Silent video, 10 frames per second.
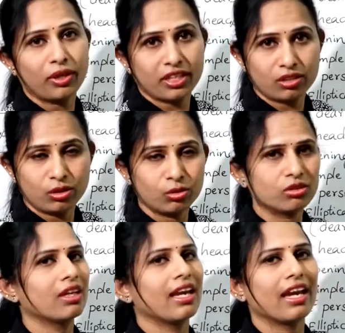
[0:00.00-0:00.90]
going to
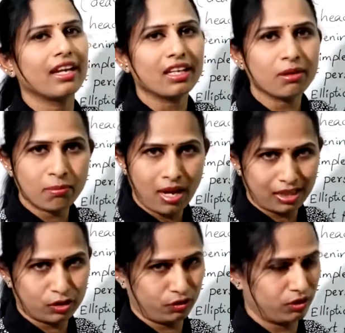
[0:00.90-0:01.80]
lose any
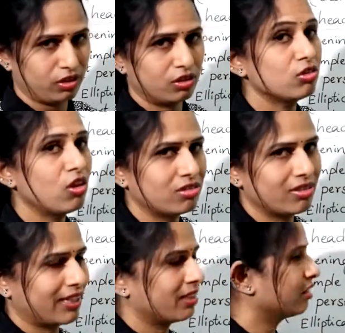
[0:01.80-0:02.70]
marks for not
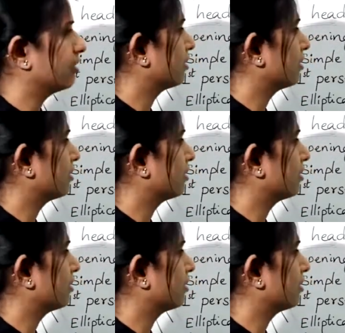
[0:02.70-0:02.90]
writing